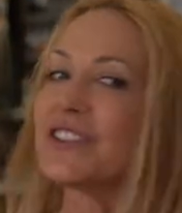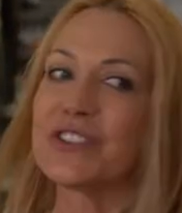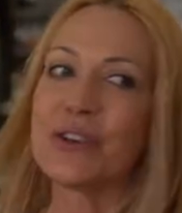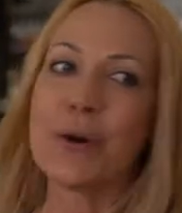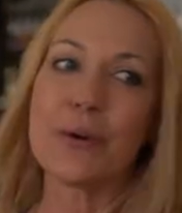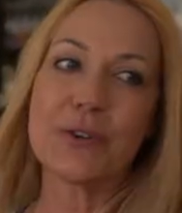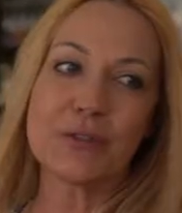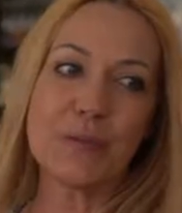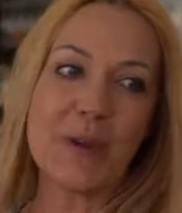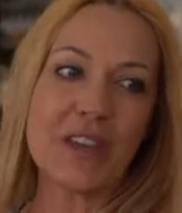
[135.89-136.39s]

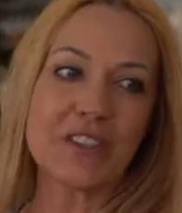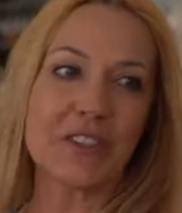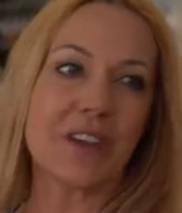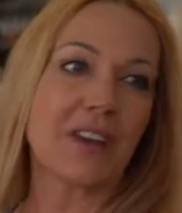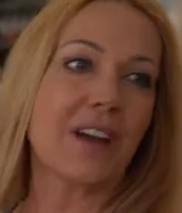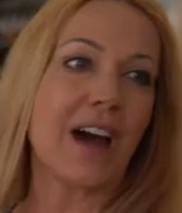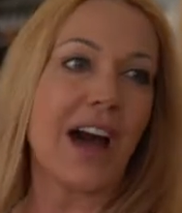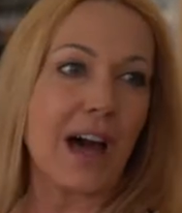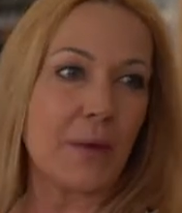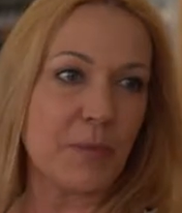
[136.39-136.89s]
so it was
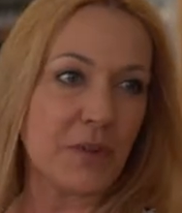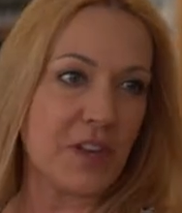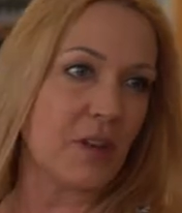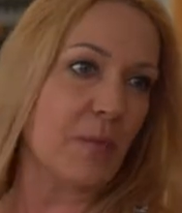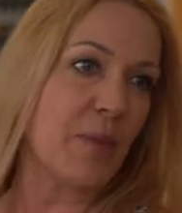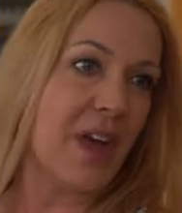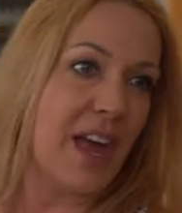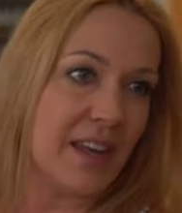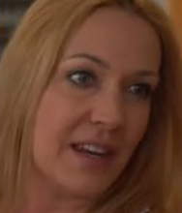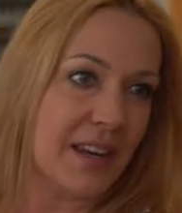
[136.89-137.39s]
basically
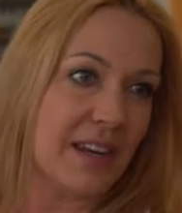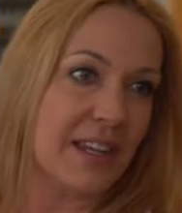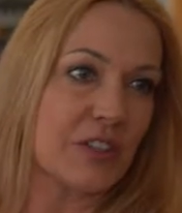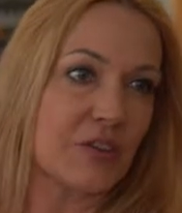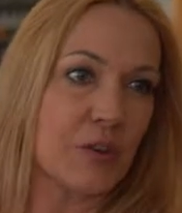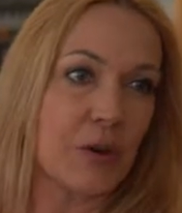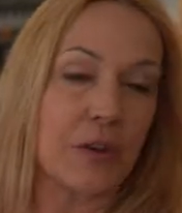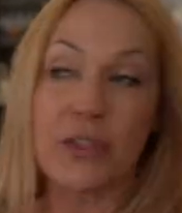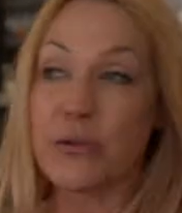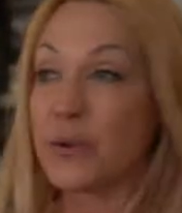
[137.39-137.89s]
copying
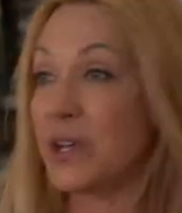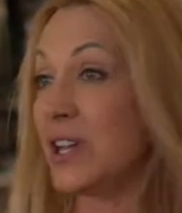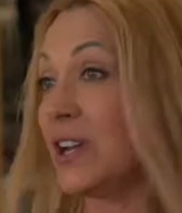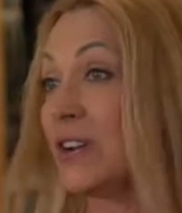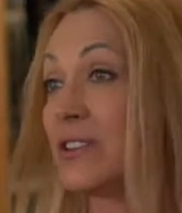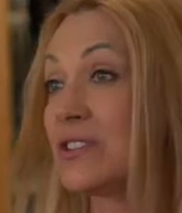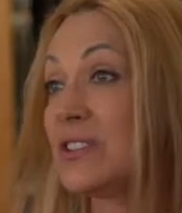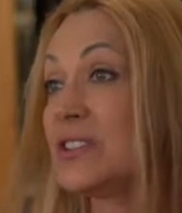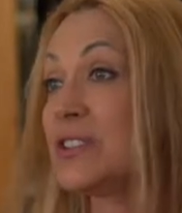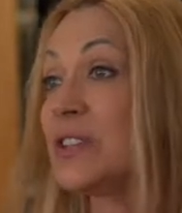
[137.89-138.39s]
paintings for three
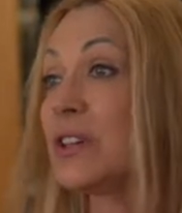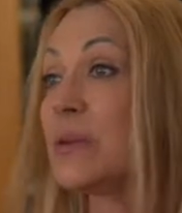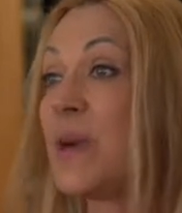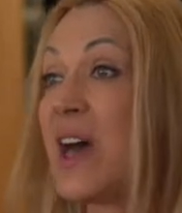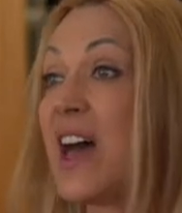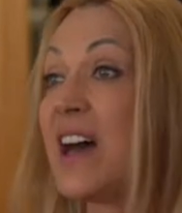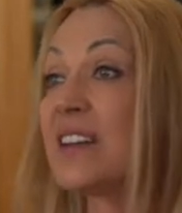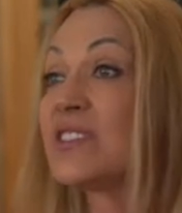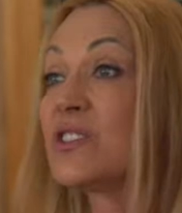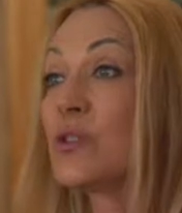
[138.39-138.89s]
years until he
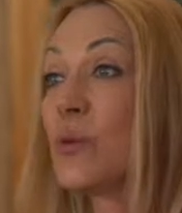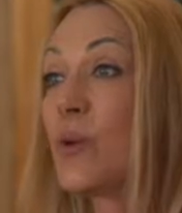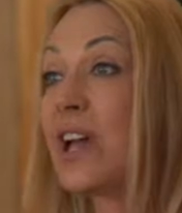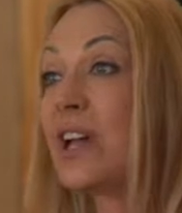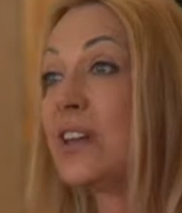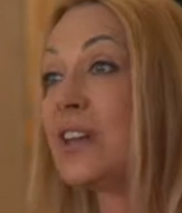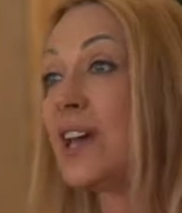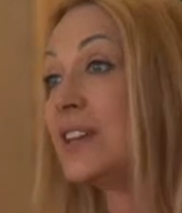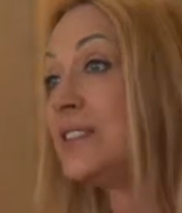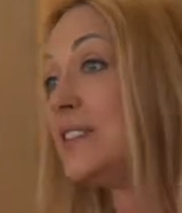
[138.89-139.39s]
passed
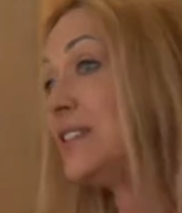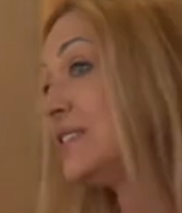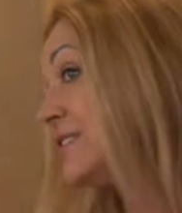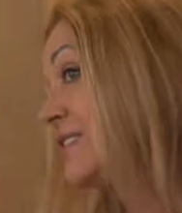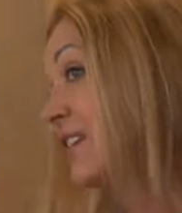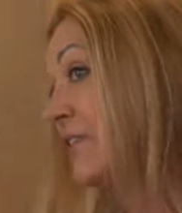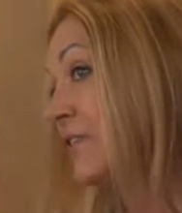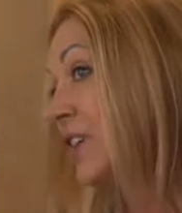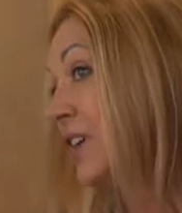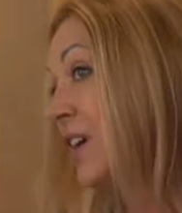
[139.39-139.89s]
away in
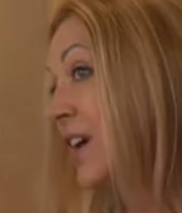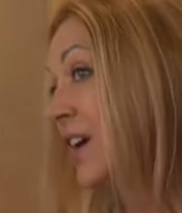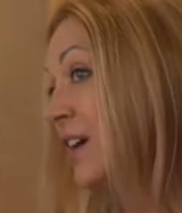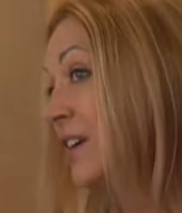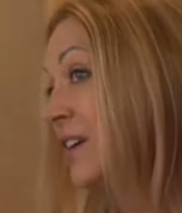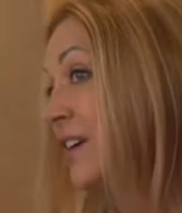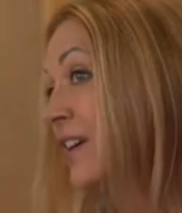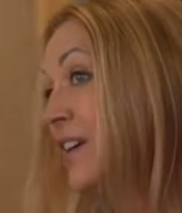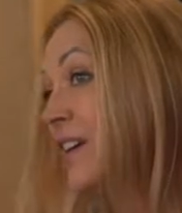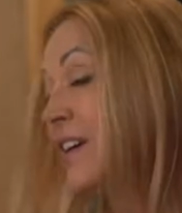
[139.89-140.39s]

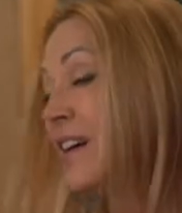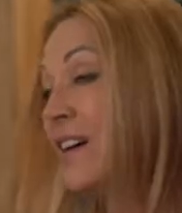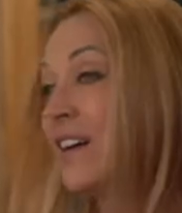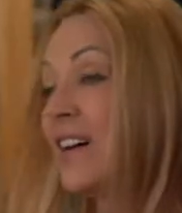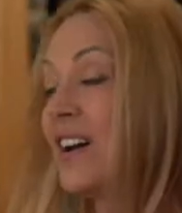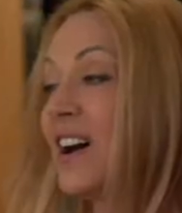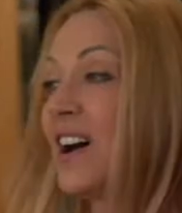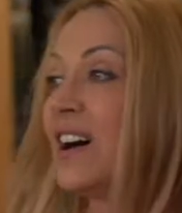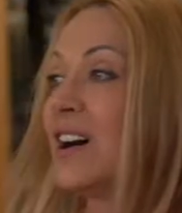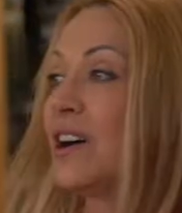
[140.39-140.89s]
1978.
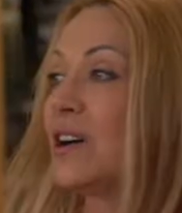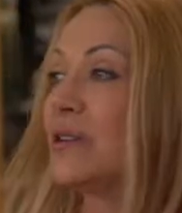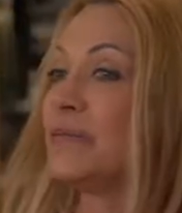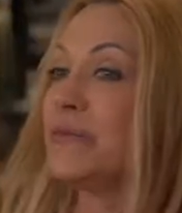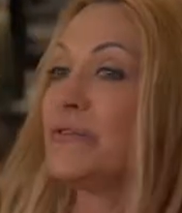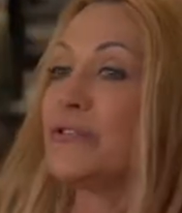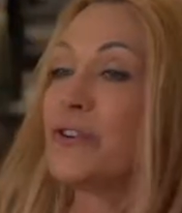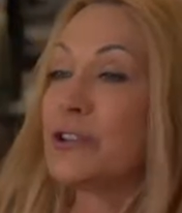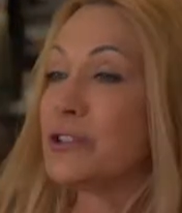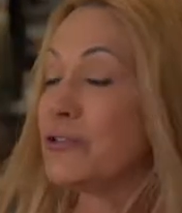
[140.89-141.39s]

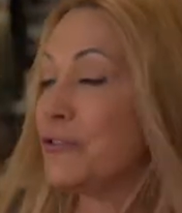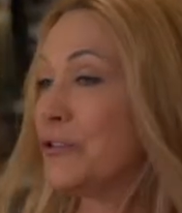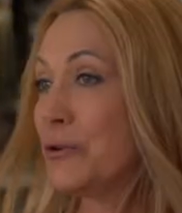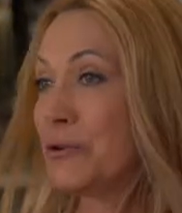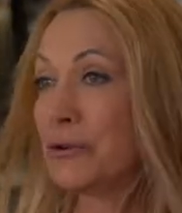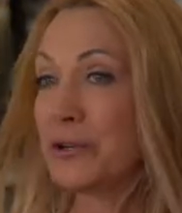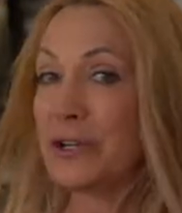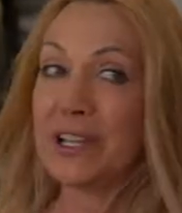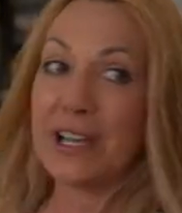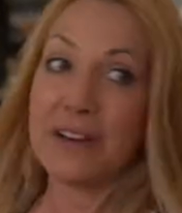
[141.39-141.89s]
Um, first
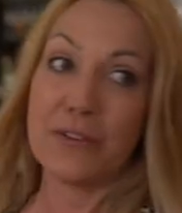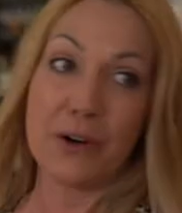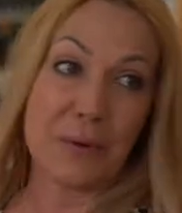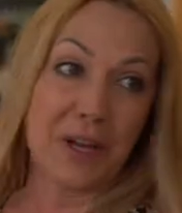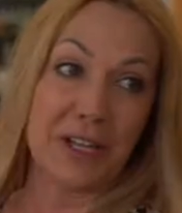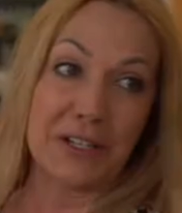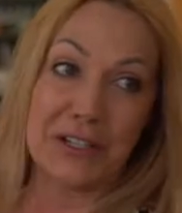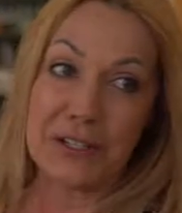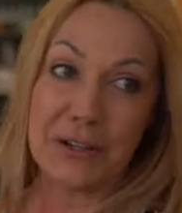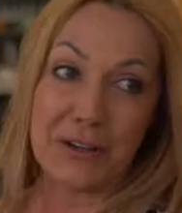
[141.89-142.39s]
funeral I ever
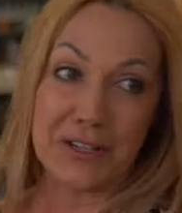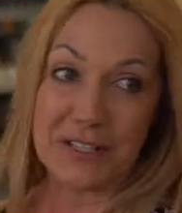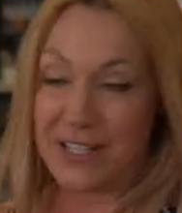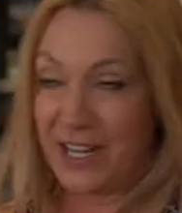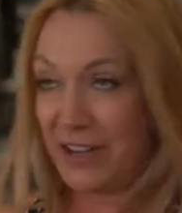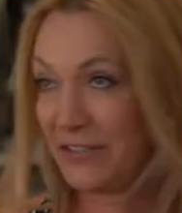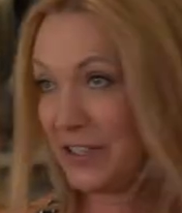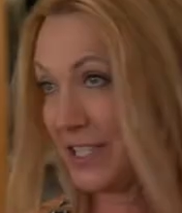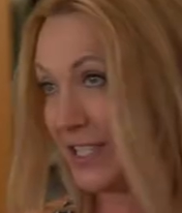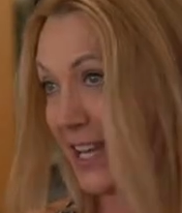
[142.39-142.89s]
went to, I was
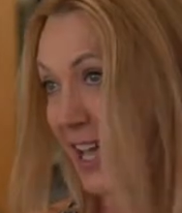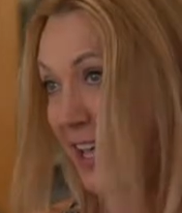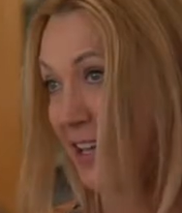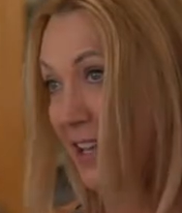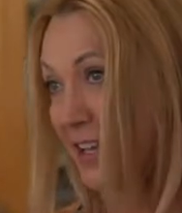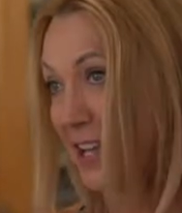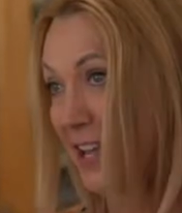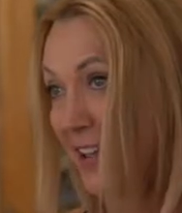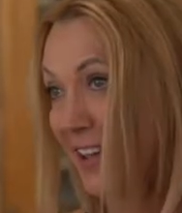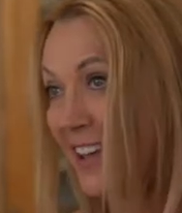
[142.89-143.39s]

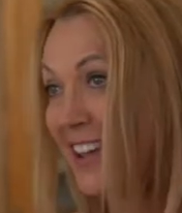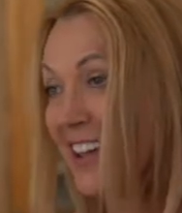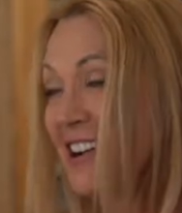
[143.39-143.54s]
devastated.